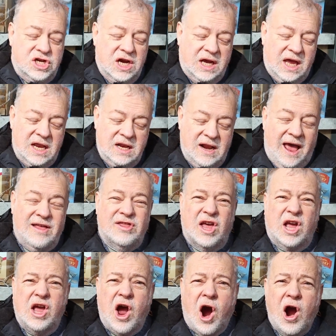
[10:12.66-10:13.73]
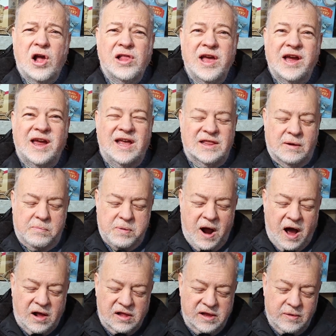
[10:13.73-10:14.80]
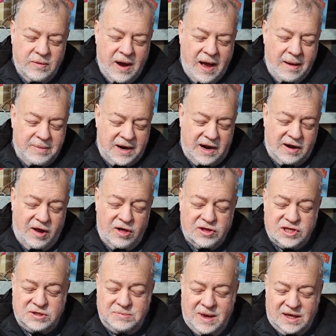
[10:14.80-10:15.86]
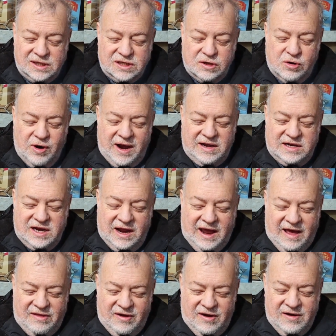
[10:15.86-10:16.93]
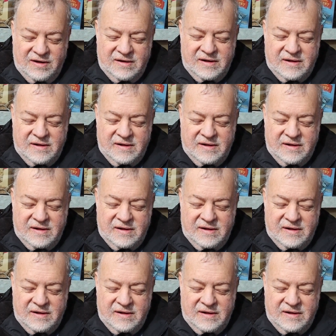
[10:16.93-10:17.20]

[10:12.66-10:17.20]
chicken and the garlic and the broccoli rabe, and it all smells great together.